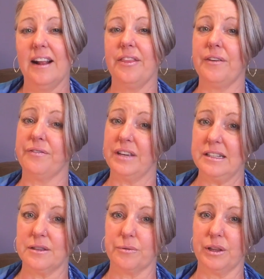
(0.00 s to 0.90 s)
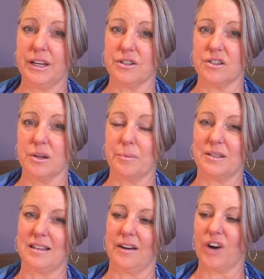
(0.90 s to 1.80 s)
that feeds the relationship
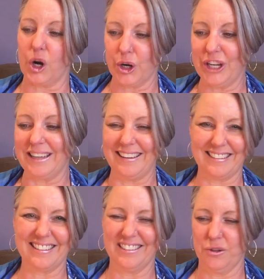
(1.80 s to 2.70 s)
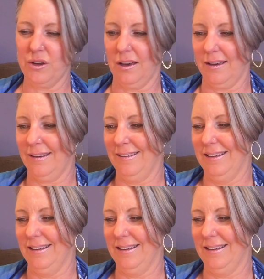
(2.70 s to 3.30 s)
instead of hurting it, okay?